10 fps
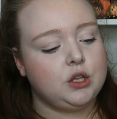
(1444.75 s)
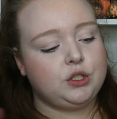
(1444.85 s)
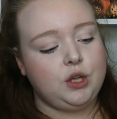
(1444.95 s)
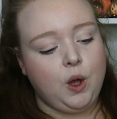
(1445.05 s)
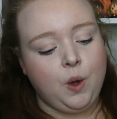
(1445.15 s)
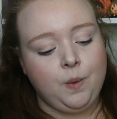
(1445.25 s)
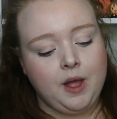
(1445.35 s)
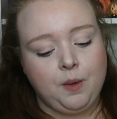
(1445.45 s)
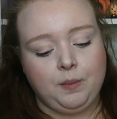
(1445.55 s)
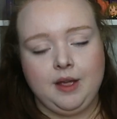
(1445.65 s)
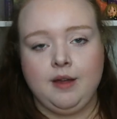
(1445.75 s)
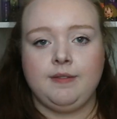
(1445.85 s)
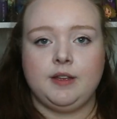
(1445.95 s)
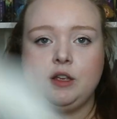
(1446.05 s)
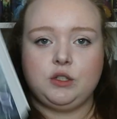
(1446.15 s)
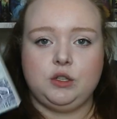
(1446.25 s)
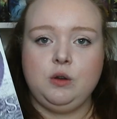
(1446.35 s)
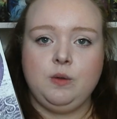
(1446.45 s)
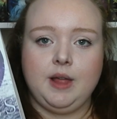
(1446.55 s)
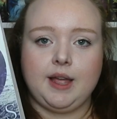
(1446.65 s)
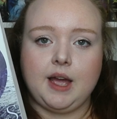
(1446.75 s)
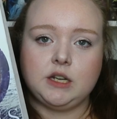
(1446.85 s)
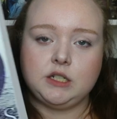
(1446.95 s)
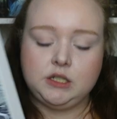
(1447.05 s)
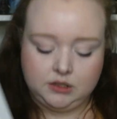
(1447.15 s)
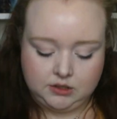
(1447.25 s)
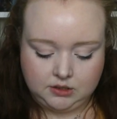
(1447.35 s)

So we have Snow Like Ashes,